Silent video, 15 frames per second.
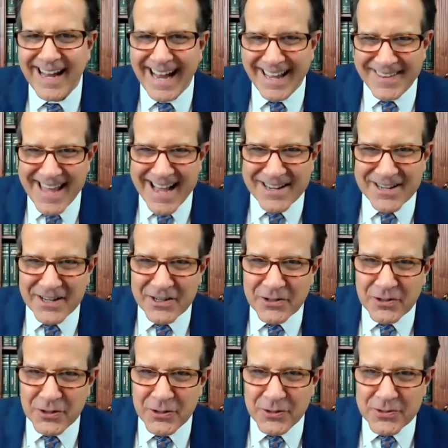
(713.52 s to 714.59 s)
And that
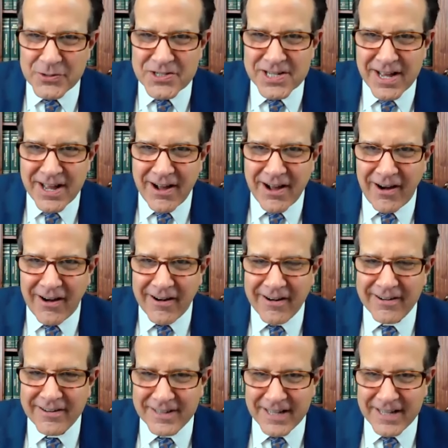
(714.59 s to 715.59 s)
concludes our